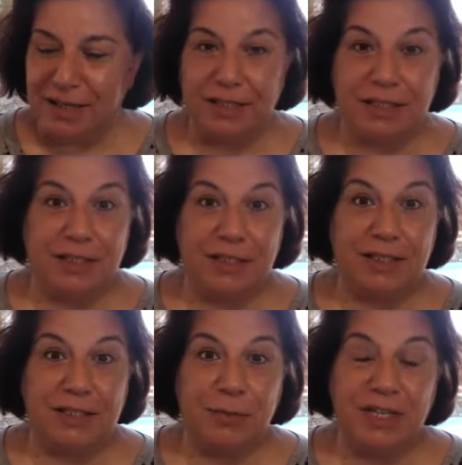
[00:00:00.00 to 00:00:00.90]
it is
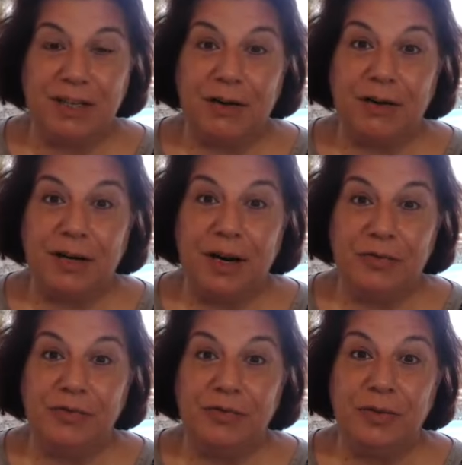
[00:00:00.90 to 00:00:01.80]
it was a
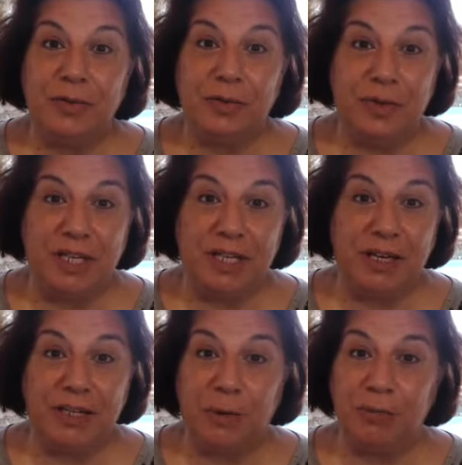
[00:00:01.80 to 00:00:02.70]
rough week,
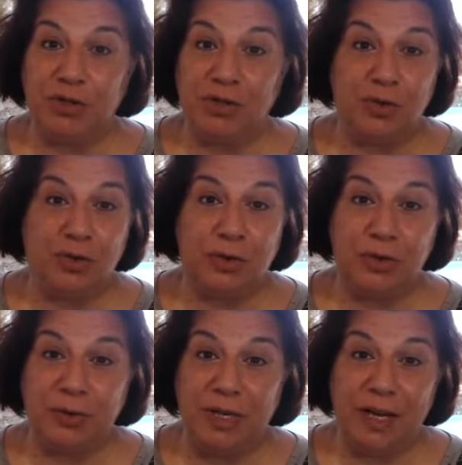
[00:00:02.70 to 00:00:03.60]
and I'm sure
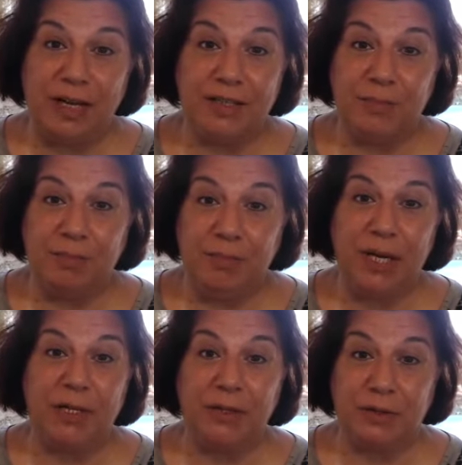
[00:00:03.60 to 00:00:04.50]
you guys
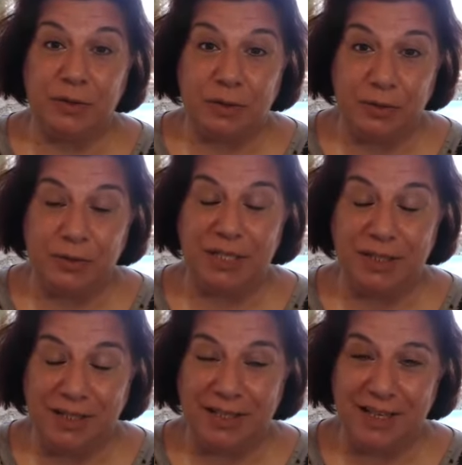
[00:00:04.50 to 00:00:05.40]
been through
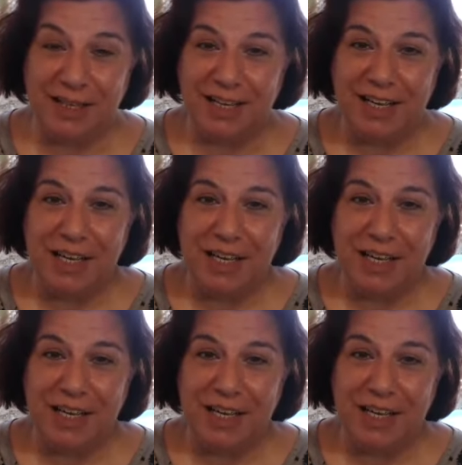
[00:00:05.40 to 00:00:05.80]
it